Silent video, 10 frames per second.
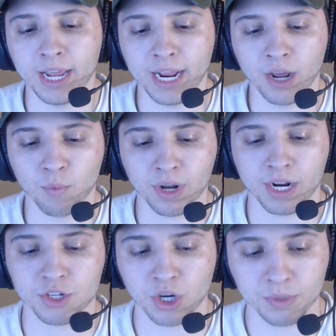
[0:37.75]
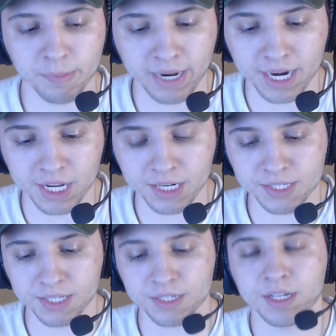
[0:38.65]
And I want to kind of start with the big idea
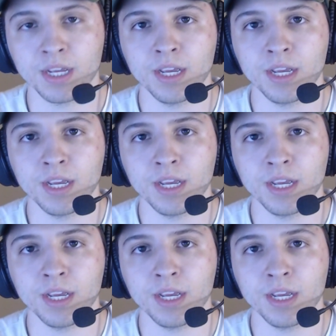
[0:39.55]
because